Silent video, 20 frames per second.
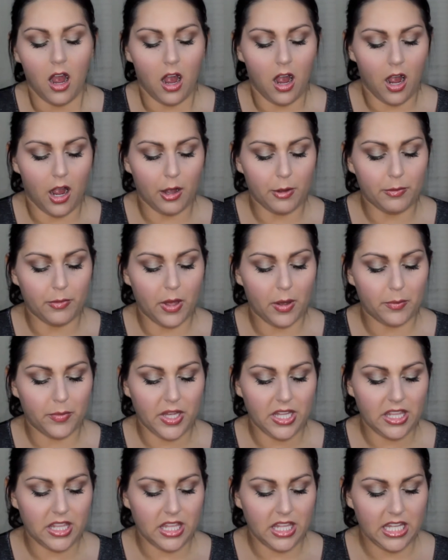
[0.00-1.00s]

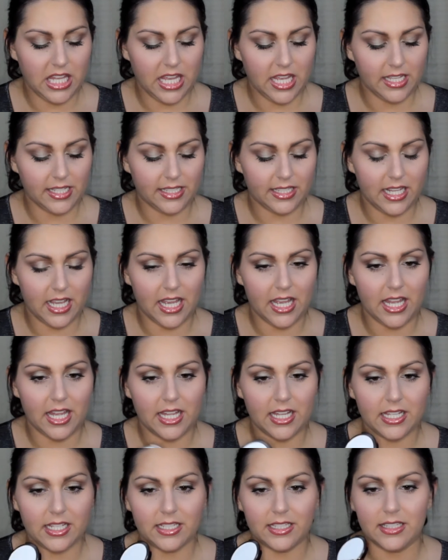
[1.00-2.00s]
but this
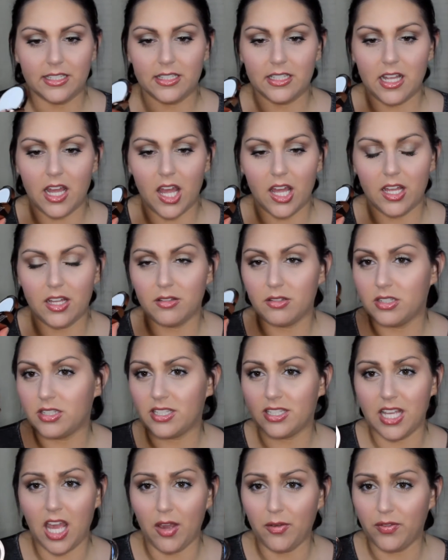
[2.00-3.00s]
is
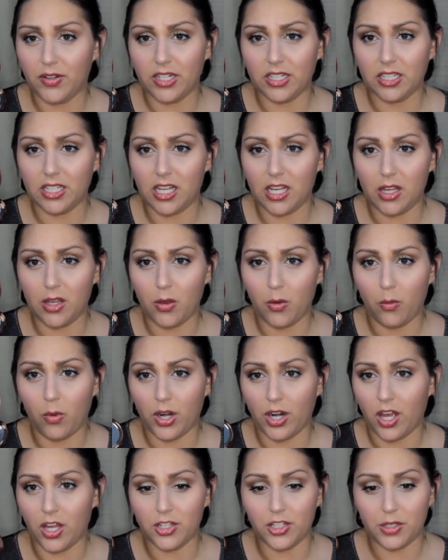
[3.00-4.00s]
definitely
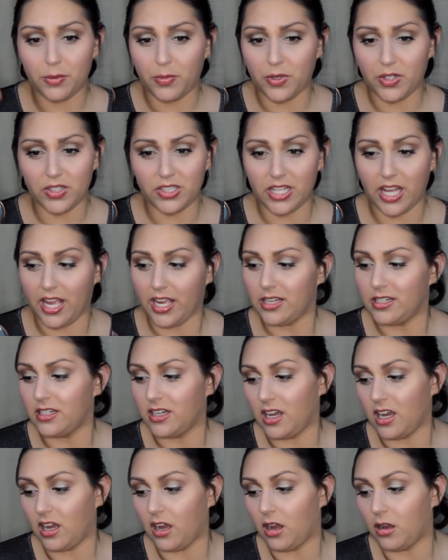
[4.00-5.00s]

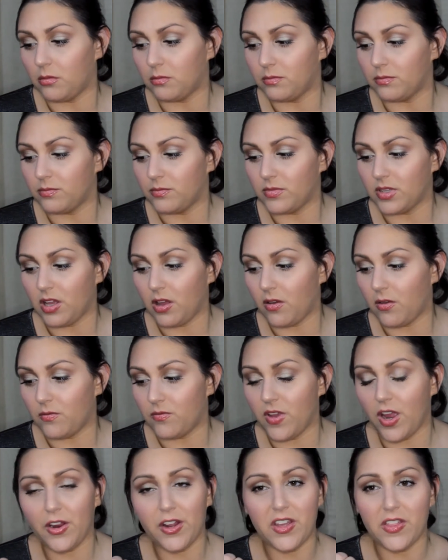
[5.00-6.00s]
100%
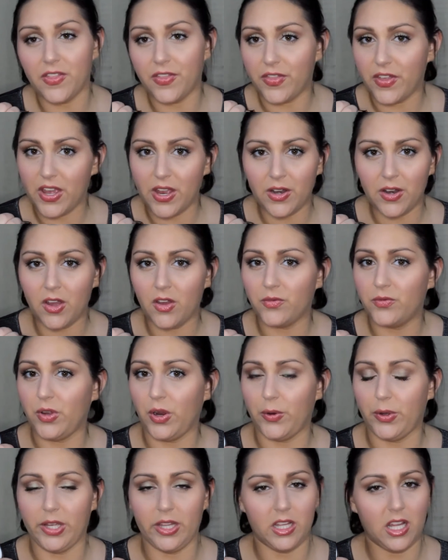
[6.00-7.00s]
very thin,
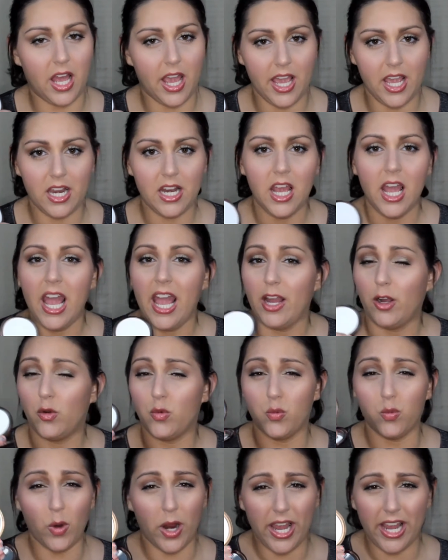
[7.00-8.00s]
very light,
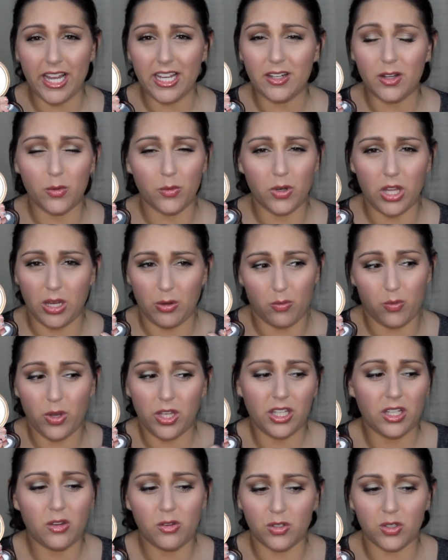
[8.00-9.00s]
great. It
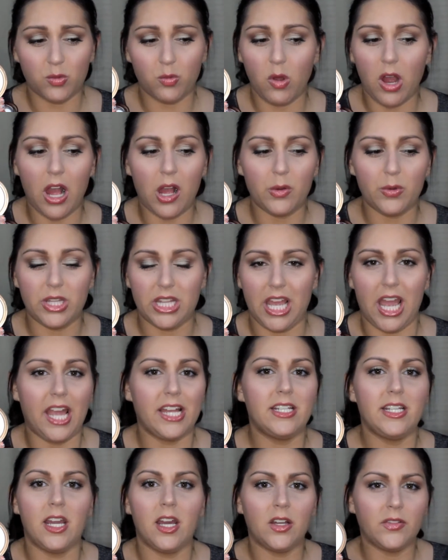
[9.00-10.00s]
really goes well with the
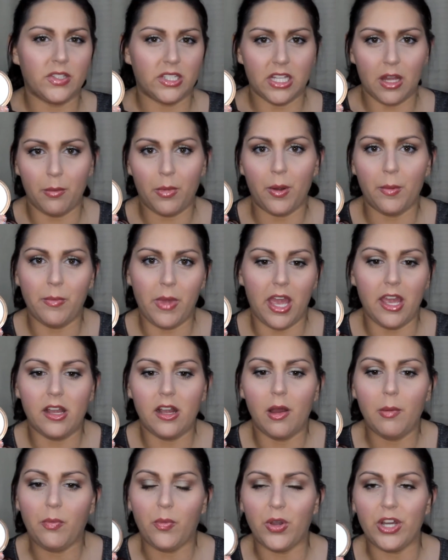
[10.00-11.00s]
idea of summer
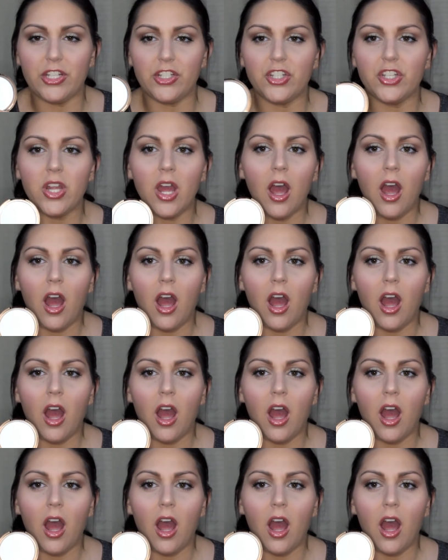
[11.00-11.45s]
makeup, which